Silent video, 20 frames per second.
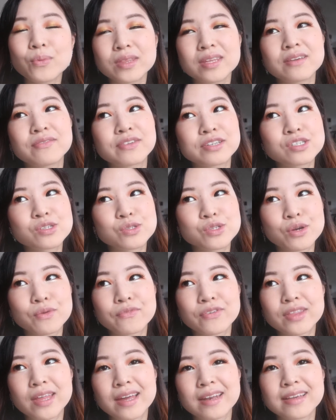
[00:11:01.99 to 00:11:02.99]
what the official term
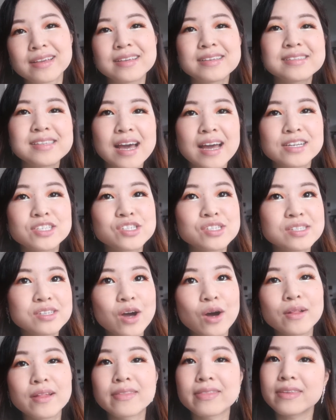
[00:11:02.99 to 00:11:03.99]
for that is. I just
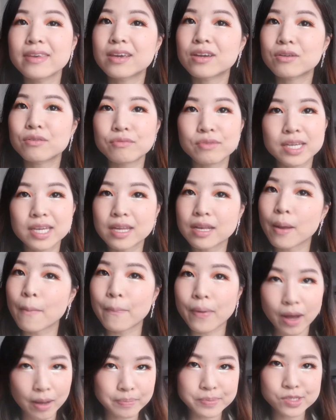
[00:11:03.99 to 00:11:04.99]
call it the Korean
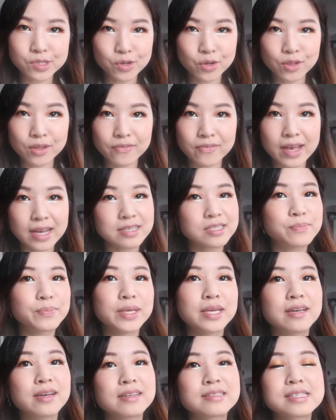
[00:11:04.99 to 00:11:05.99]
popsicle effect
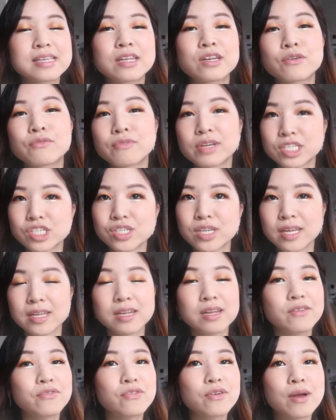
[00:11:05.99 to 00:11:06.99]
because it
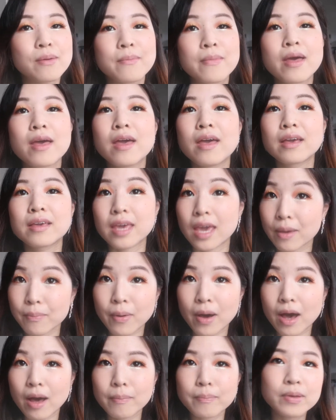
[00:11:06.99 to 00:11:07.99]
originated from
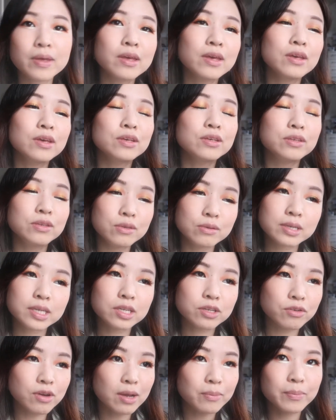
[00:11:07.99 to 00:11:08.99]
K-pop. You
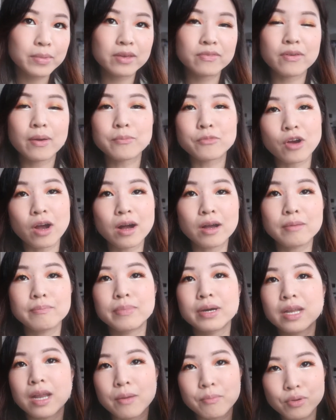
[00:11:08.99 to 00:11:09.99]
can correct me if I'm wrong,
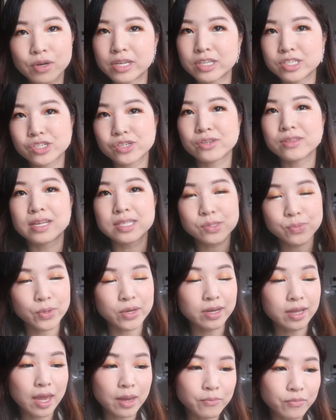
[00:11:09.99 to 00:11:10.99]
but I'm pretty sure that's where
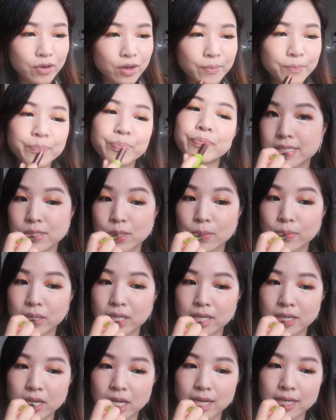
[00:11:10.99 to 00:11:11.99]
it came from. So I'm
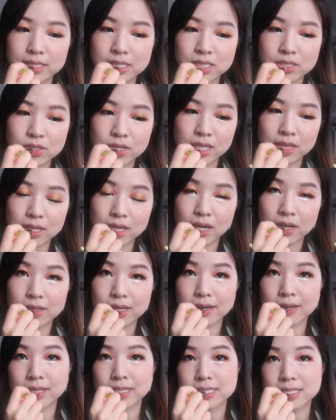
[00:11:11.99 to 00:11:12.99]
gonna concentrate the color
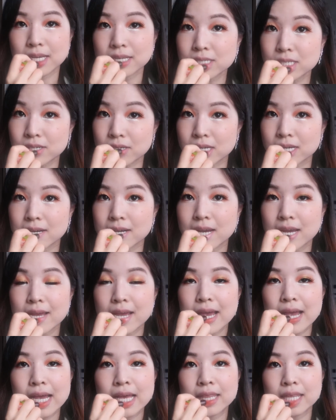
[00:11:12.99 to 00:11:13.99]
on the center
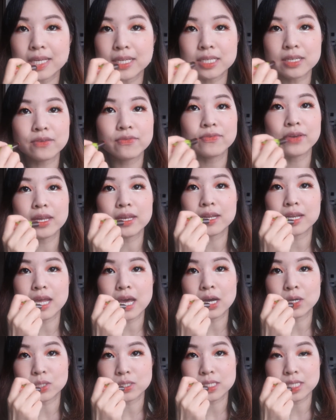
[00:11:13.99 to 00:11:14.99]
and then fade it
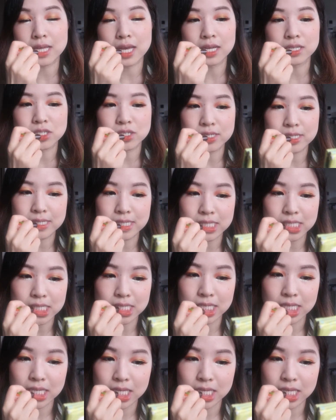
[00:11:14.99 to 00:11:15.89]
out to the edges.